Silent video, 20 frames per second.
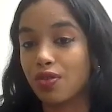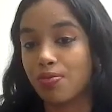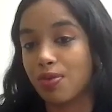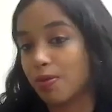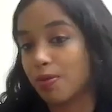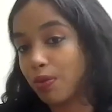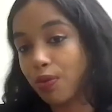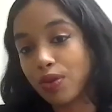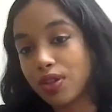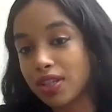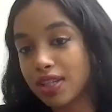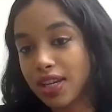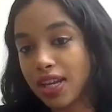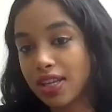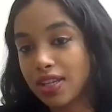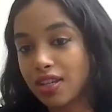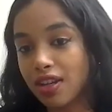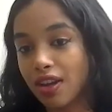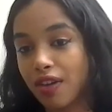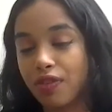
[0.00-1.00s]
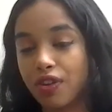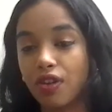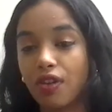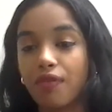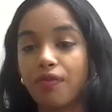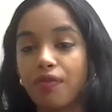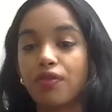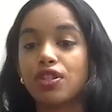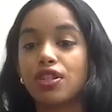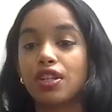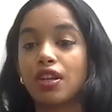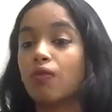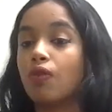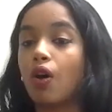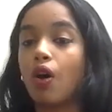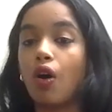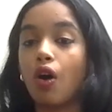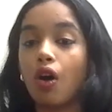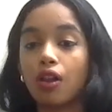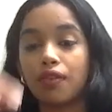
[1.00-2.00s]
you, people would say stuff, receive
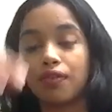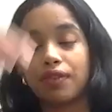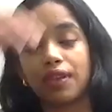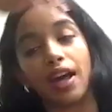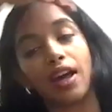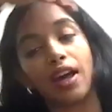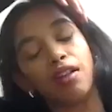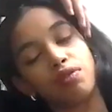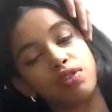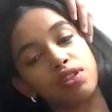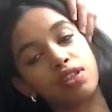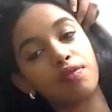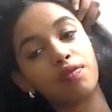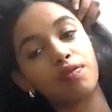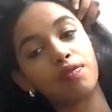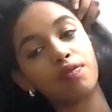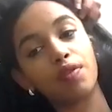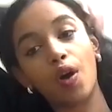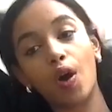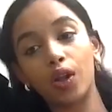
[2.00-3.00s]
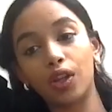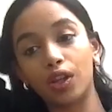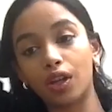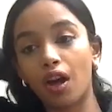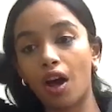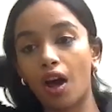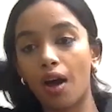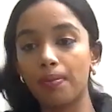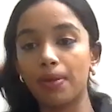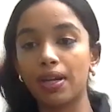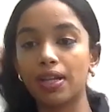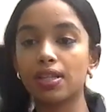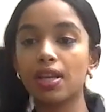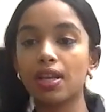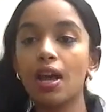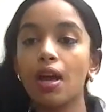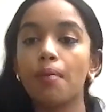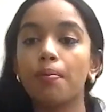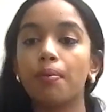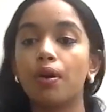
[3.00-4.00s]
all of that, receive all the comments.
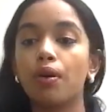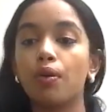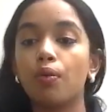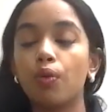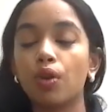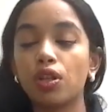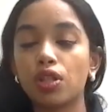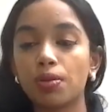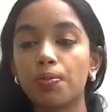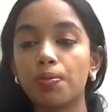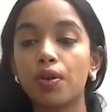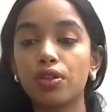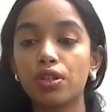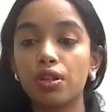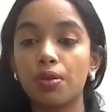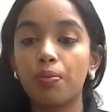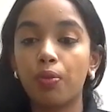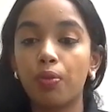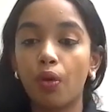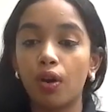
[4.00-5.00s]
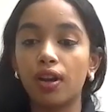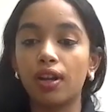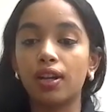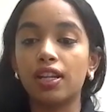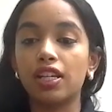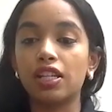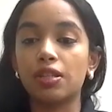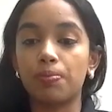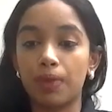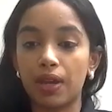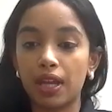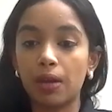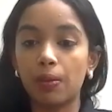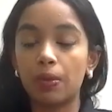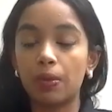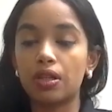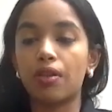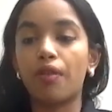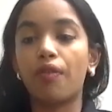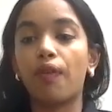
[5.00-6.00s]
But what's most important is being
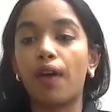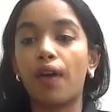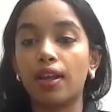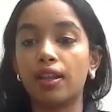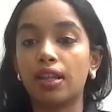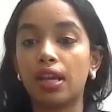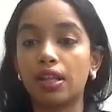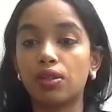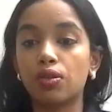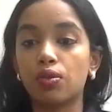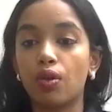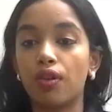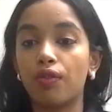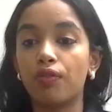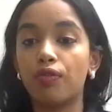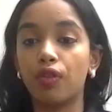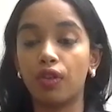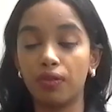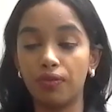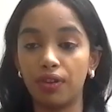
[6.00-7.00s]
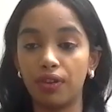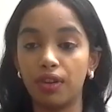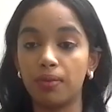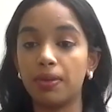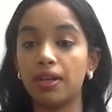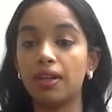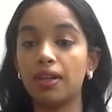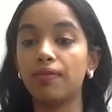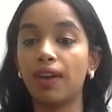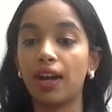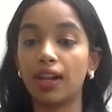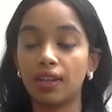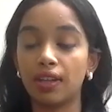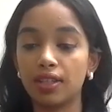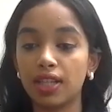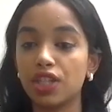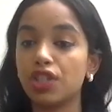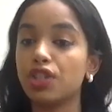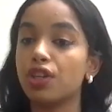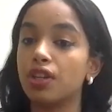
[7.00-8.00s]
able to find that sort of fulfillment,
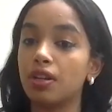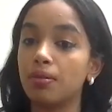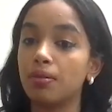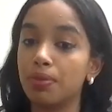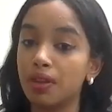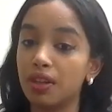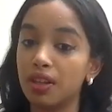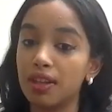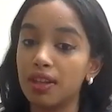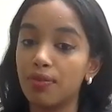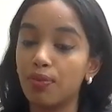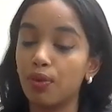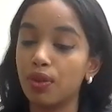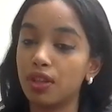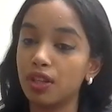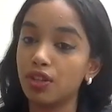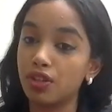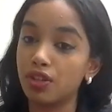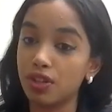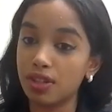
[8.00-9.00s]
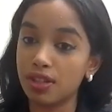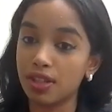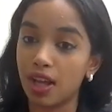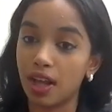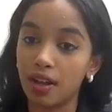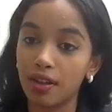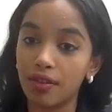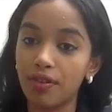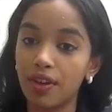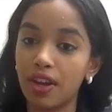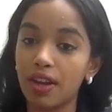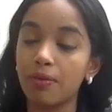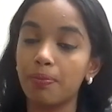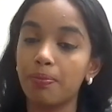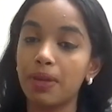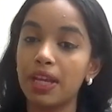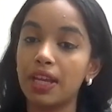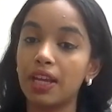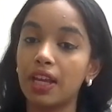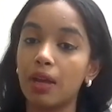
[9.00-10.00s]
validation, and belief within yourself,
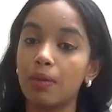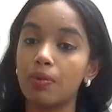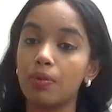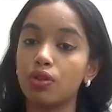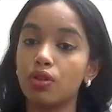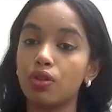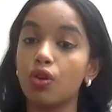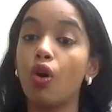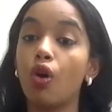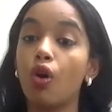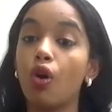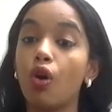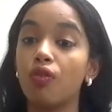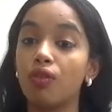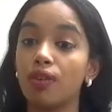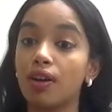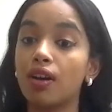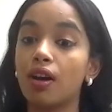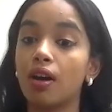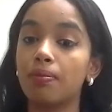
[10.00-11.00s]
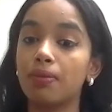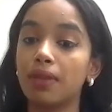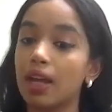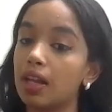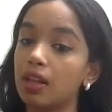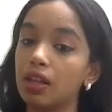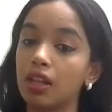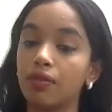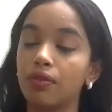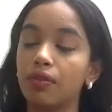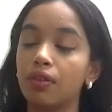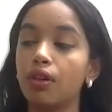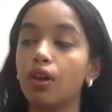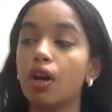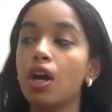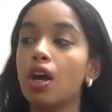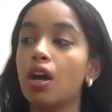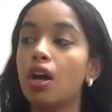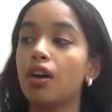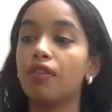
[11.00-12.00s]
and being able to overcome that level
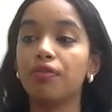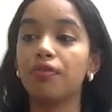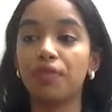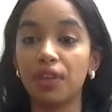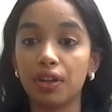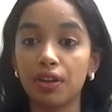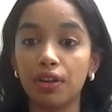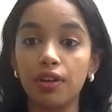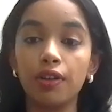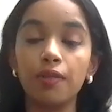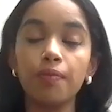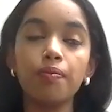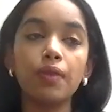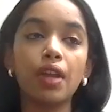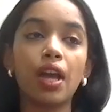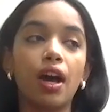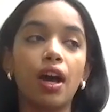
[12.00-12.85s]
of fear.